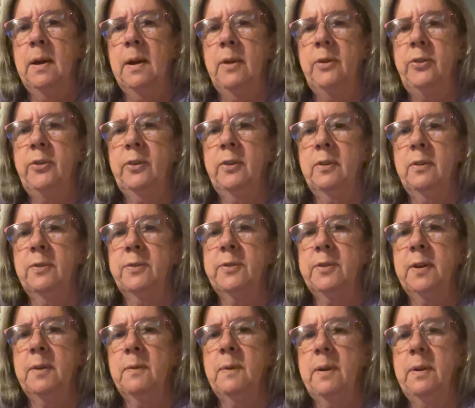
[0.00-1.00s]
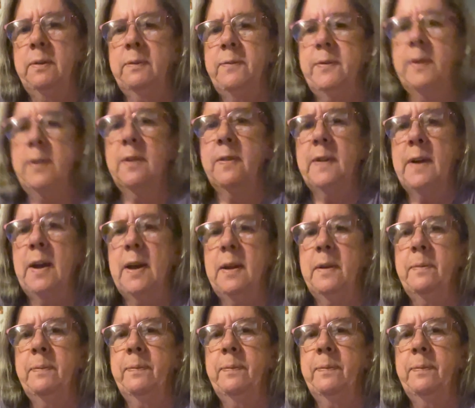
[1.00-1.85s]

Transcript: She's gonna sit right in front of that.